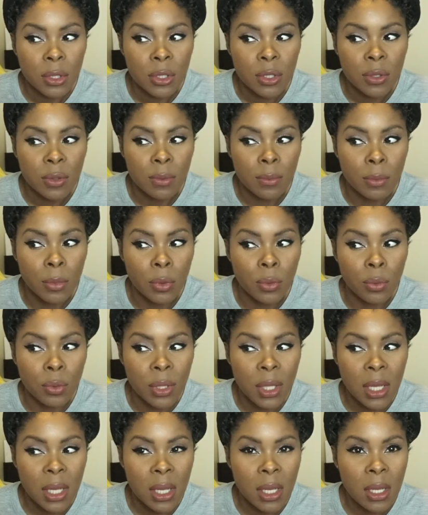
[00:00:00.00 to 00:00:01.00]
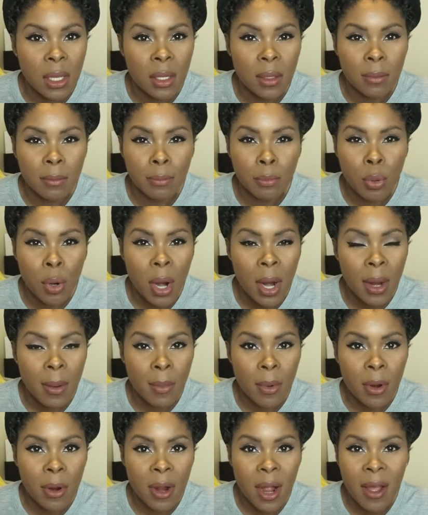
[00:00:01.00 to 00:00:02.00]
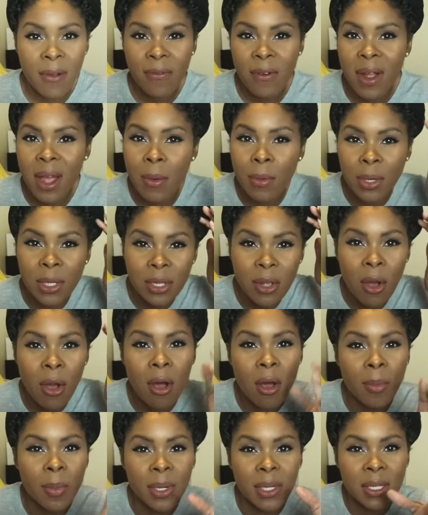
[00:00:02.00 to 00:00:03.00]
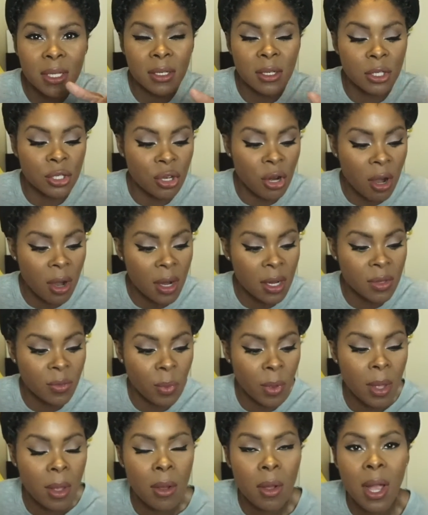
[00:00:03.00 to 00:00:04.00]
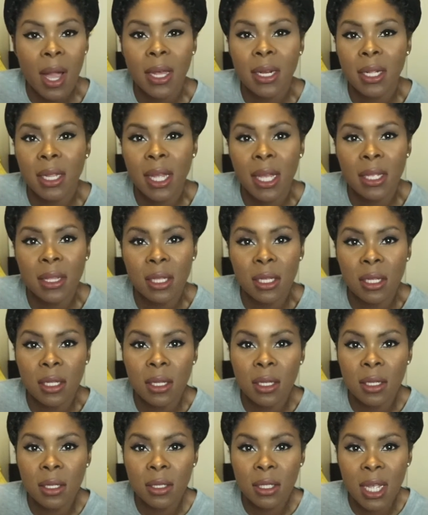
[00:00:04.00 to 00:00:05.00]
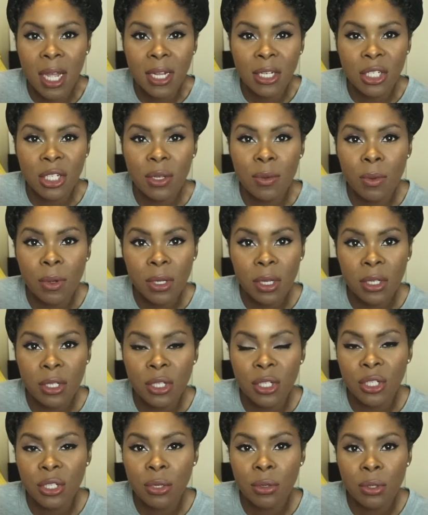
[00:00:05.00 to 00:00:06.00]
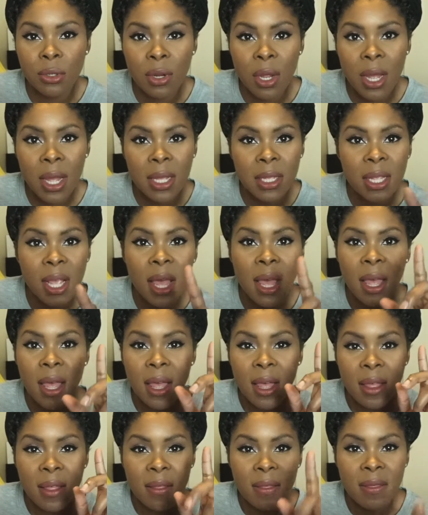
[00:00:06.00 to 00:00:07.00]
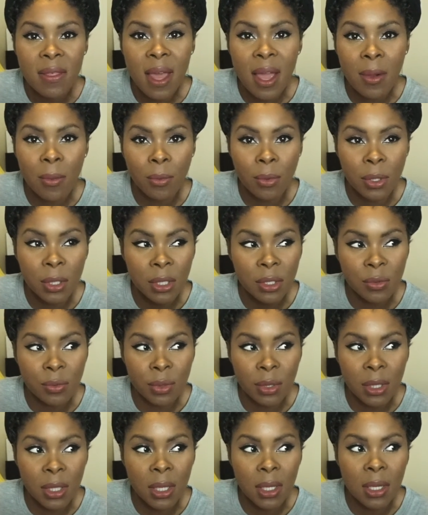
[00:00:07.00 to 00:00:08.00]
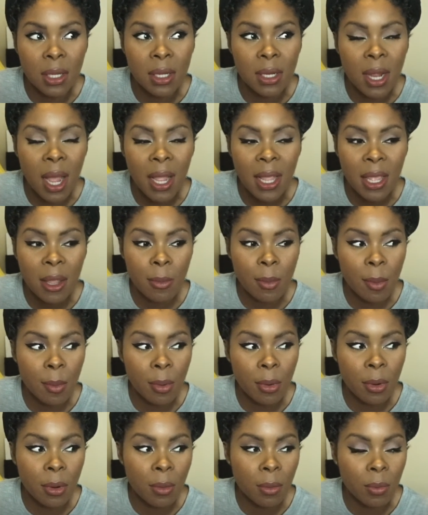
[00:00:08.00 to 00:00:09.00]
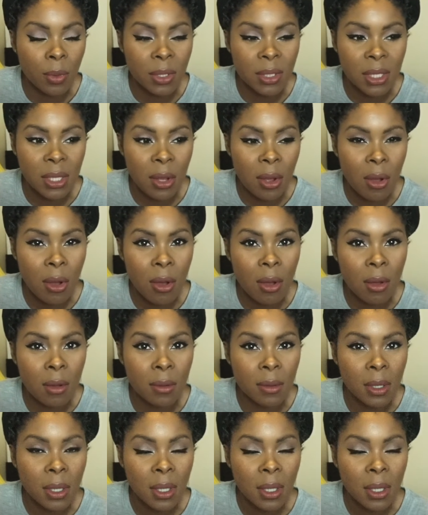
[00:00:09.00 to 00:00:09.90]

Smoothing Primer. I forgot what it's called, but it's in a jar as well, kind of like the Tatcha one I just showed you guys. That one is really good. I can't remember what's it called.